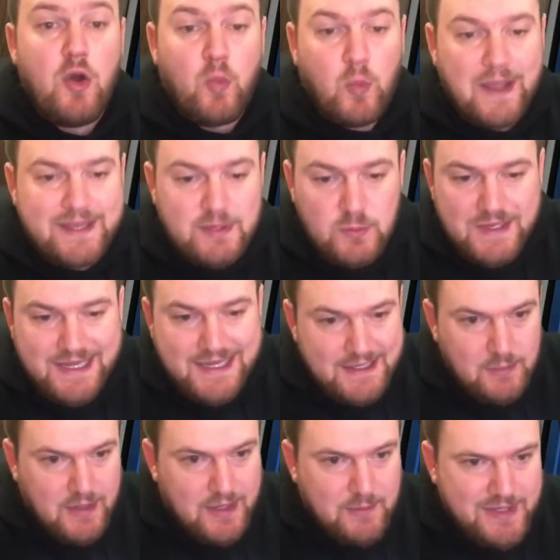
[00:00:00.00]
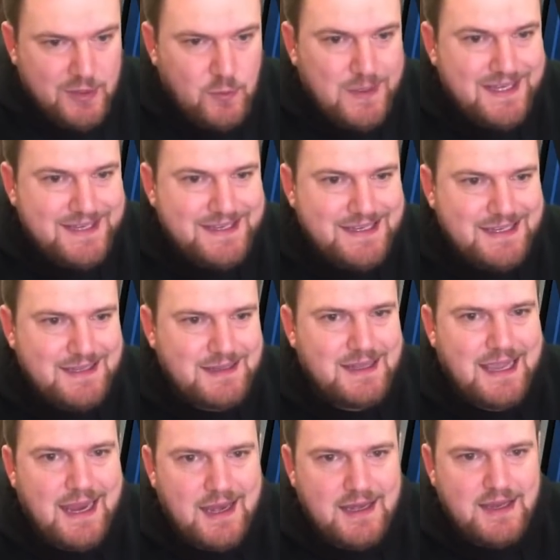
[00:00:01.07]
We're going to win anyway. We're going to win
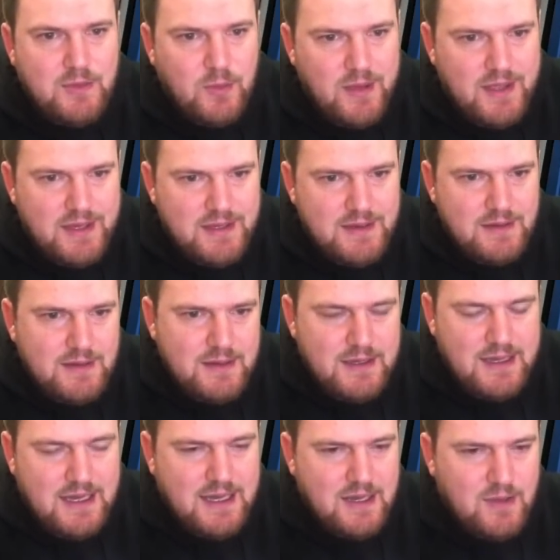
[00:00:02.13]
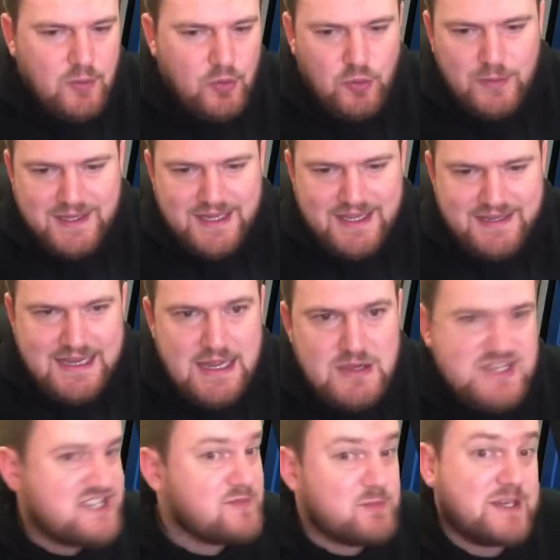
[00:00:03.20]
anyway. All we need
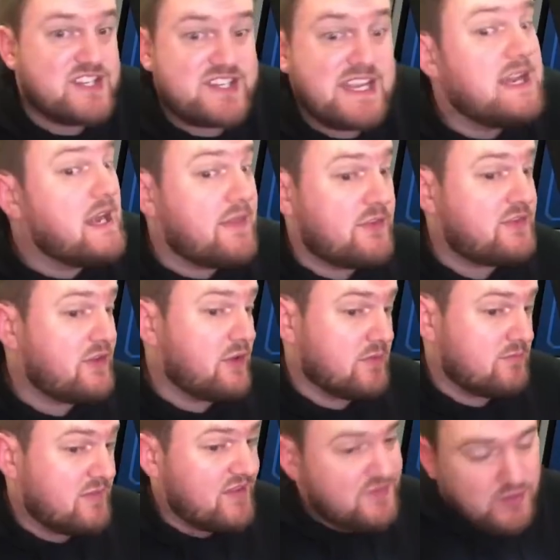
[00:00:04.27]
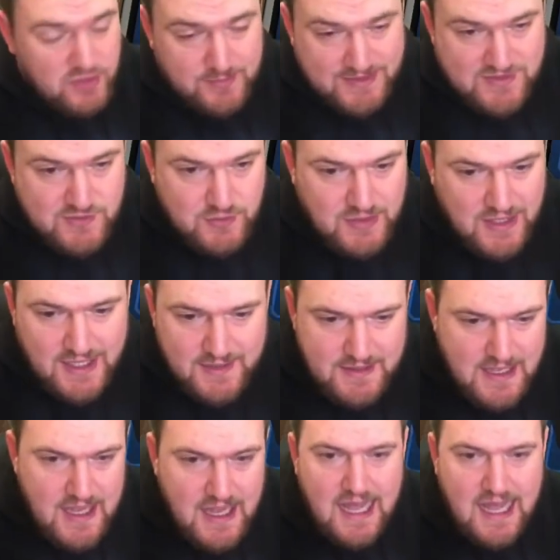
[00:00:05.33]
now is we just need another turn. It's not going to be too hard.